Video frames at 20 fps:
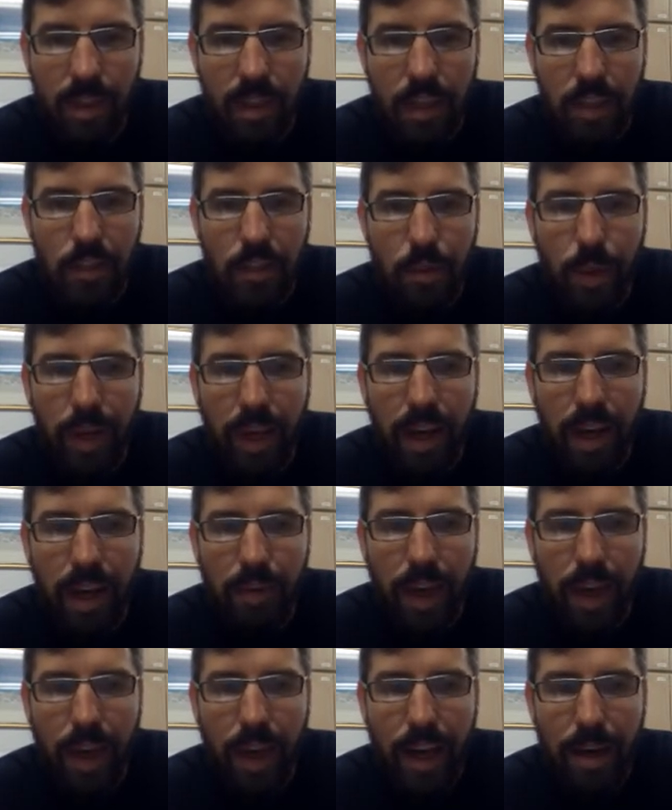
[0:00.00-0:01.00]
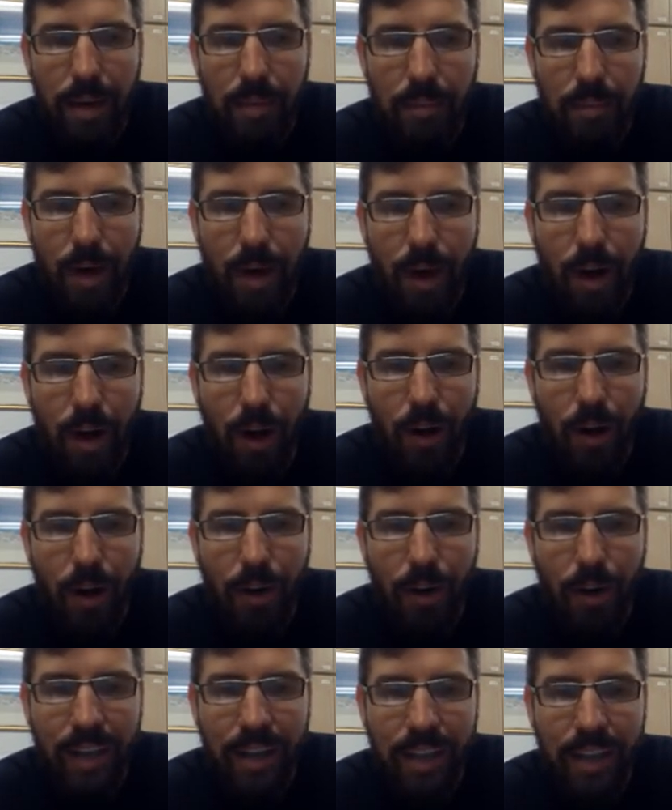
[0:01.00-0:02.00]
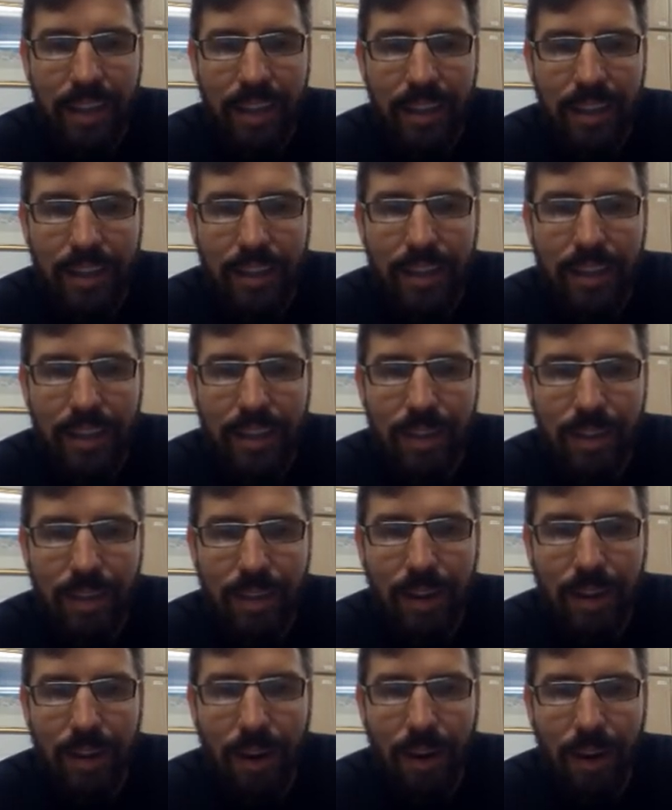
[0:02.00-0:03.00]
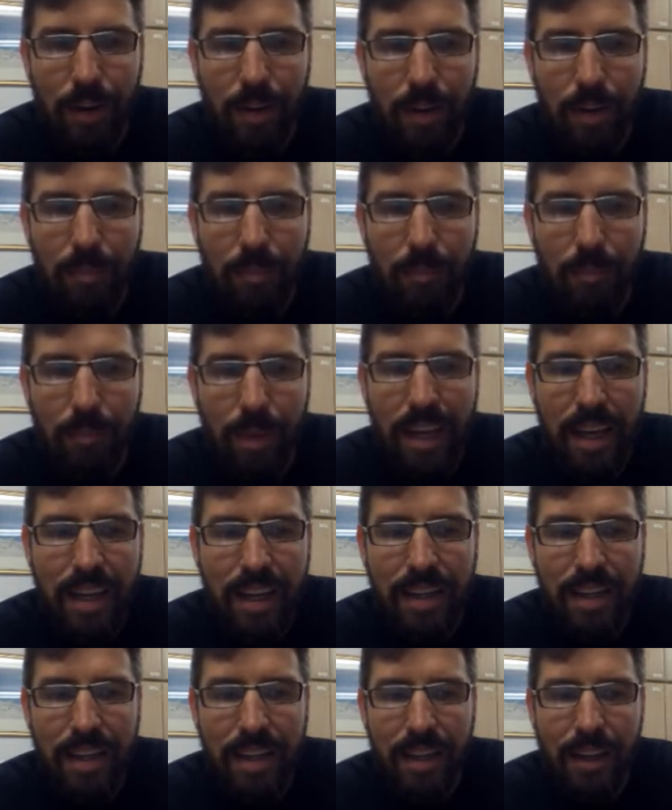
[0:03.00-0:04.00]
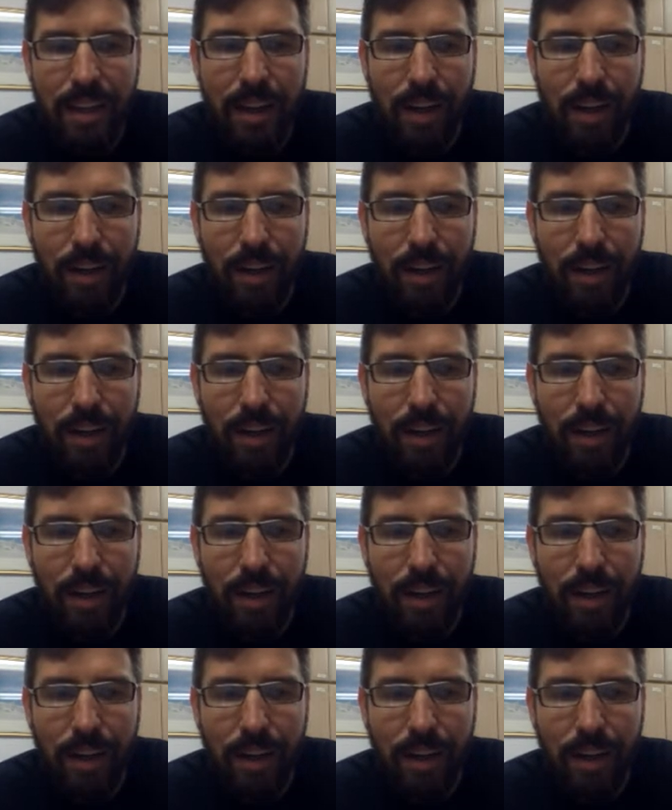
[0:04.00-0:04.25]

So we have am, are, and is are the main